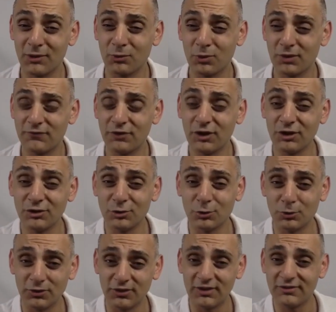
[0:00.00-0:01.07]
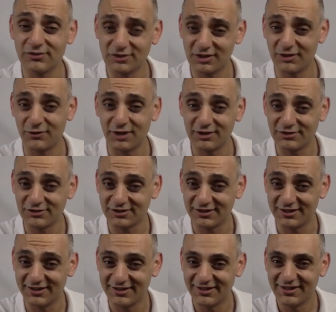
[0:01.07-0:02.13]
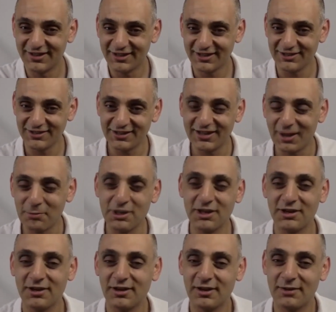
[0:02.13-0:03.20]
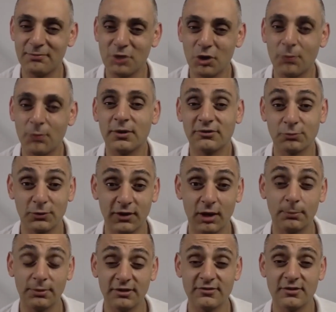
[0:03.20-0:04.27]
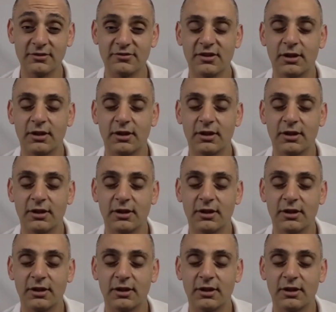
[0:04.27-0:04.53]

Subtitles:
were going, well, if you can do it with this generation, can you come in and help us with our business?